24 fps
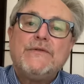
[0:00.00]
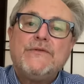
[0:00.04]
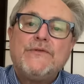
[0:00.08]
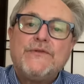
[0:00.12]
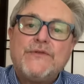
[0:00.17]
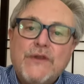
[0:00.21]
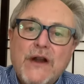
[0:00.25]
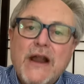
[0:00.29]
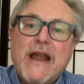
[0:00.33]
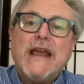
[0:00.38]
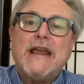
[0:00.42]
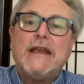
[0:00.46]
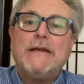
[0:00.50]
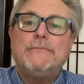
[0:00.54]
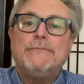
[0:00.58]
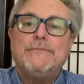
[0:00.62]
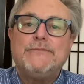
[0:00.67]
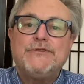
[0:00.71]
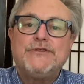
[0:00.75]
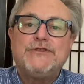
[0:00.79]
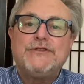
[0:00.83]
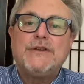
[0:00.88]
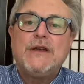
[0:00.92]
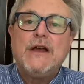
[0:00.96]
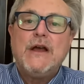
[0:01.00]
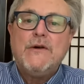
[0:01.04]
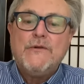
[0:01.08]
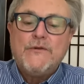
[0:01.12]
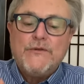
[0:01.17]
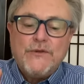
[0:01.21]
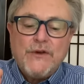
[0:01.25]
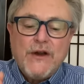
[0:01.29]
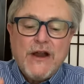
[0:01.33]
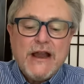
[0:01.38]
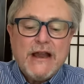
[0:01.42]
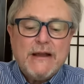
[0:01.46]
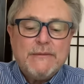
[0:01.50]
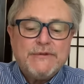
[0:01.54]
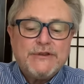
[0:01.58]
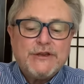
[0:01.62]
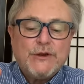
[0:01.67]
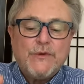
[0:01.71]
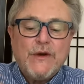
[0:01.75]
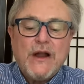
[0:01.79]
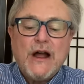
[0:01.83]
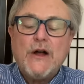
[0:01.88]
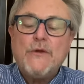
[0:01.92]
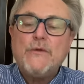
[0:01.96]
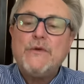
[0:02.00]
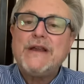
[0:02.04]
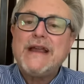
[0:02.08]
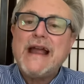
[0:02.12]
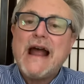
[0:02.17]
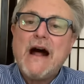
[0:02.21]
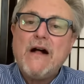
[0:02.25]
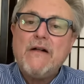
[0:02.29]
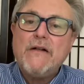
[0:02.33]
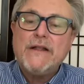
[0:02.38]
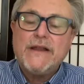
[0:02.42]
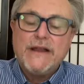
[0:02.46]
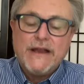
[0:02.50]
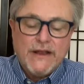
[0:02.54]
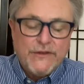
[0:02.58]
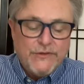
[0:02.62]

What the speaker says: frames around reality.